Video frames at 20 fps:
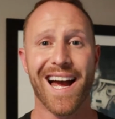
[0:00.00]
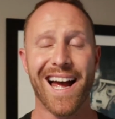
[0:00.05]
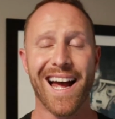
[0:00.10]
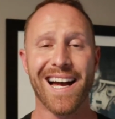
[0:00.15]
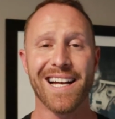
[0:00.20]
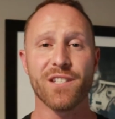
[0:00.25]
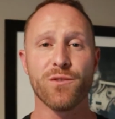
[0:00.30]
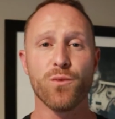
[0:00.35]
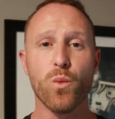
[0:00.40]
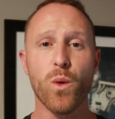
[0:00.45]

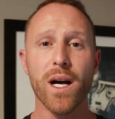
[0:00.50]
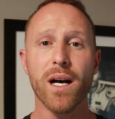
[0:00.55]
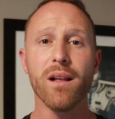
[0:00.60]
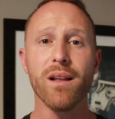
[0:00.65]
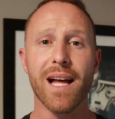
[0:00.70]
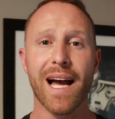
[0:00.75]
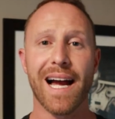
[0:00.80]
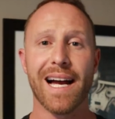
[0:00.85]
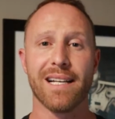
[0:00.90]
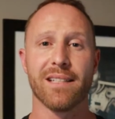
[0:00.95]
as
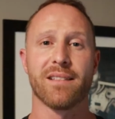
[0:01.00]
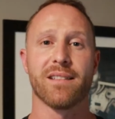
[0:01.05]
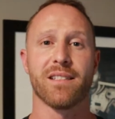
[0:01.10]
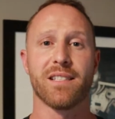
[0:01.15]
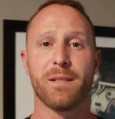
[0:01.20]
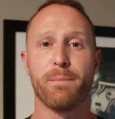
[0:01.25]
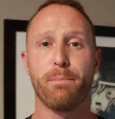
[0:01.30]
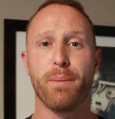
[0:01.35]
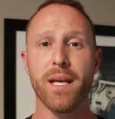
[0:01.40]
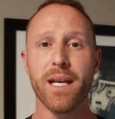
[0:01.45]
well as
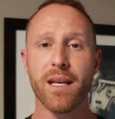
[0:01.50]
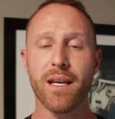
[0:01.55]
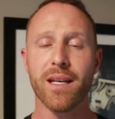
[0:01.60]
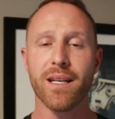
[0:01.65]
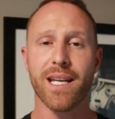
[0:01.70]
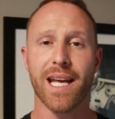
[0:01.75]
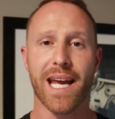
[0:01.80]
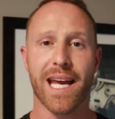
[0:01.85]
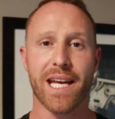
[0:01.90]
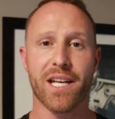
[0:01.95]

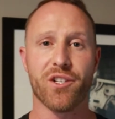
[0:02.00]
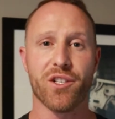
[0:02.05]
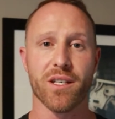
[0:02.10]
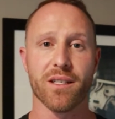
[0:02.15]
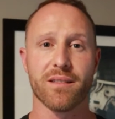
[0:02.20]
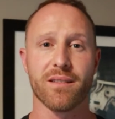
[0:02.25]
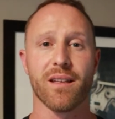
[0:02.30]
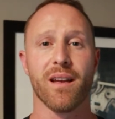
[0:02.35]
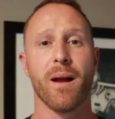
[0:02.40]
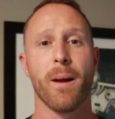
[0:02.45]
speaking to
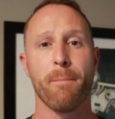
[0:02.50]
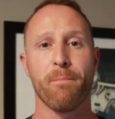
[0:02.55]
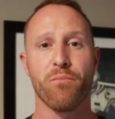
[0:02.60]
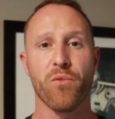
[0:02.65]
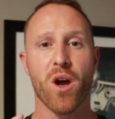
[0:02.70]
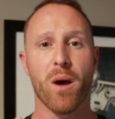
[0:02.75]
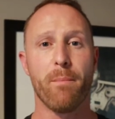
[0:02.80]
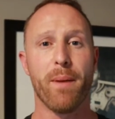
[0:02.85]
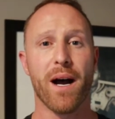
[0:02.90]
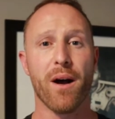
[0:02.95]
agents
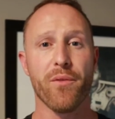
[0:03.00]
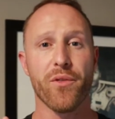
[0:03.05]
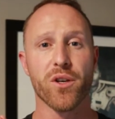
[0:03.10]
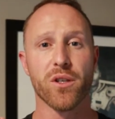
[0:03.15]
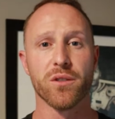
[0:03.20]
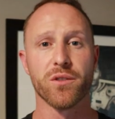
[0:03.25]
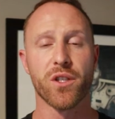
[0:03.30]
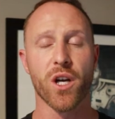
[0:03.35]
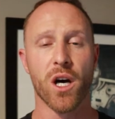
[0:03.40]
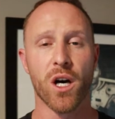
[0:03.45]
about
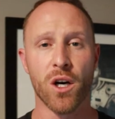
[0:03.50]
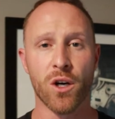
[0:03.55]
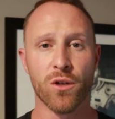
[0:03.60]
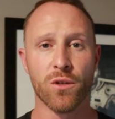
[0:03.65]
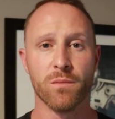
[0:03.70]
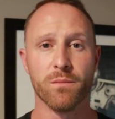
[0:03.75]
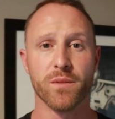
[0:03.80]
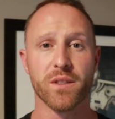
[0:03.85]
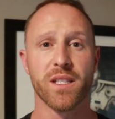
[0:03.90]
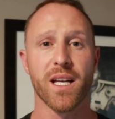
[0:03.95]
those
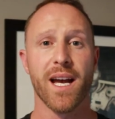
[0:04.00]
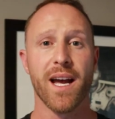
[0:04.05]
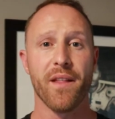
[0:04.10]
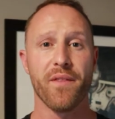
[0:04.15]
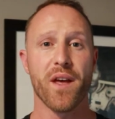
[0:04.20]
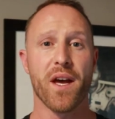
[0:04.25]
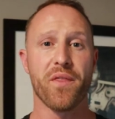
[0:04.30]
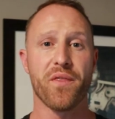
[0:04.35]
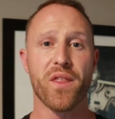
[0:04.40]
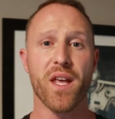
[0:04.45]
homes
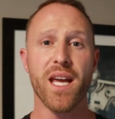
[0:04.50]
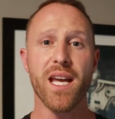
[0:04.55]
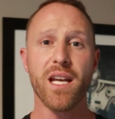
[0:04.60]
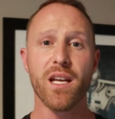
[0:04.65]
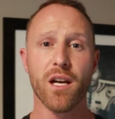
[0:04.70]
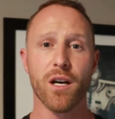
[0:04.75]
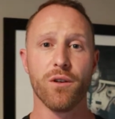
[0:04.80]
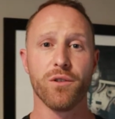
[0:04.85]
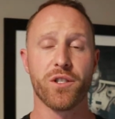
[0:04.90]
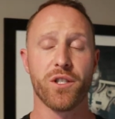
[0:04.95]
that they
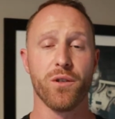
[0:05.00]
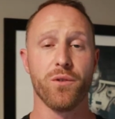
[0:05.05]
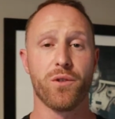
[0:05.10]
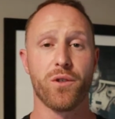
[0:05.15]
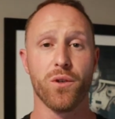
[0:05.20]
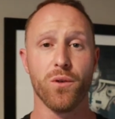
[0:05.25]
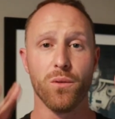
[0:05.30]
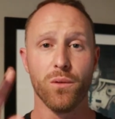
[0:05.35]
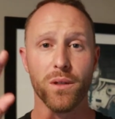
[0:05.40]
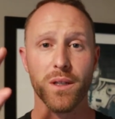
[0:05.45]
go to
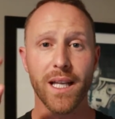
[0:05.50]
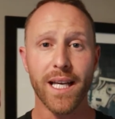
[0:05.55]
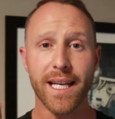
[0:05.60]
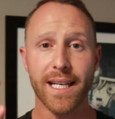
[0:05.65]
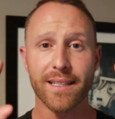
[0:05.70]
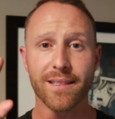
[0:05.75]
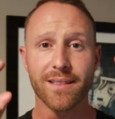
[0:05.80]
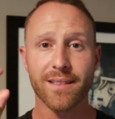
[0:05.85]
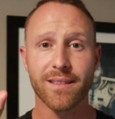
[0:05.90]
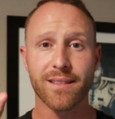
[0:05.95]

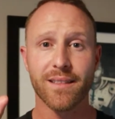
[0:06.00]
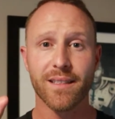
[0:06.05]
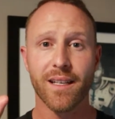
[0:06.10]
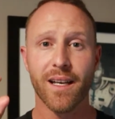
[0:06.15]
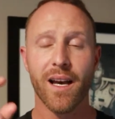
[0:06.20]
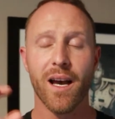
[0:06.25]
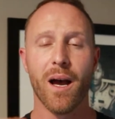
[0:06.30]
list,